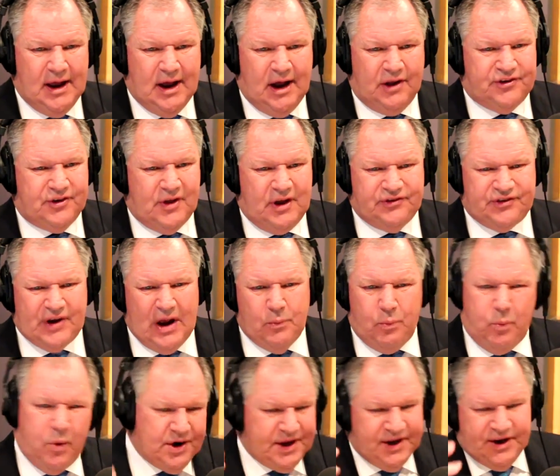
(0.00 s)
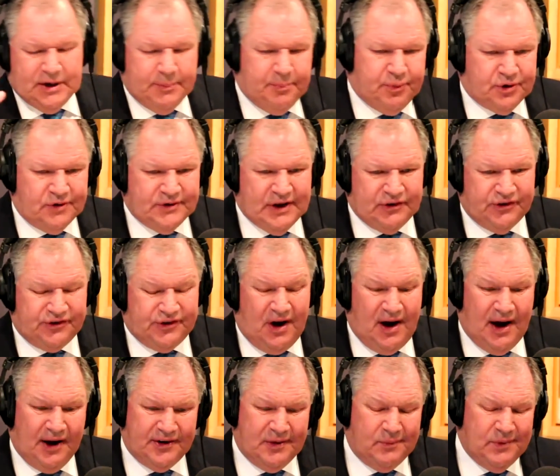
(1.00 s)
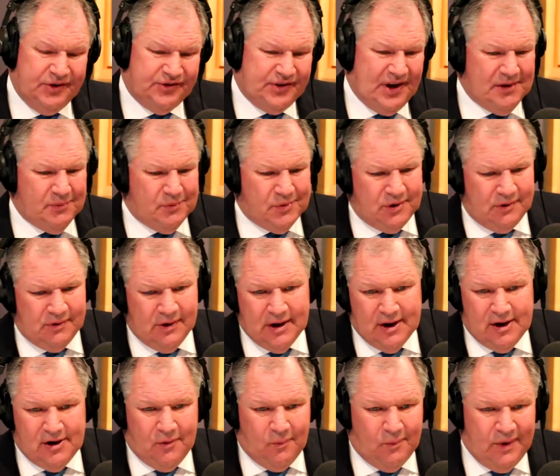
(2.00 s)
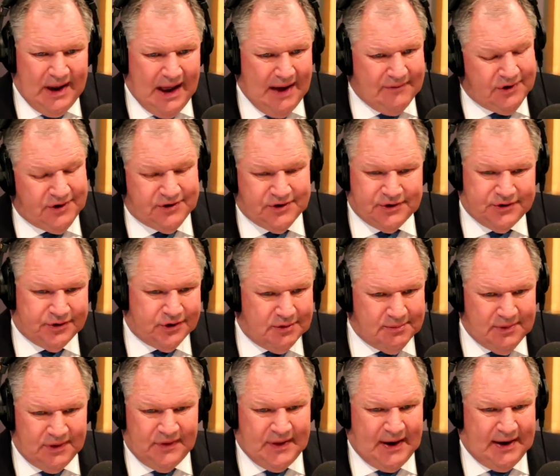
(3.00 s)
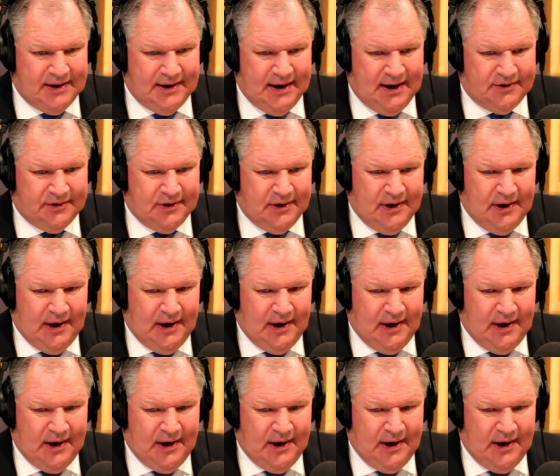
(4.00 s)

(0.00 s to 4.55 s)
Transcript: And so they say, what are you going to put on that site? And we say, well, we haven't determined that yet.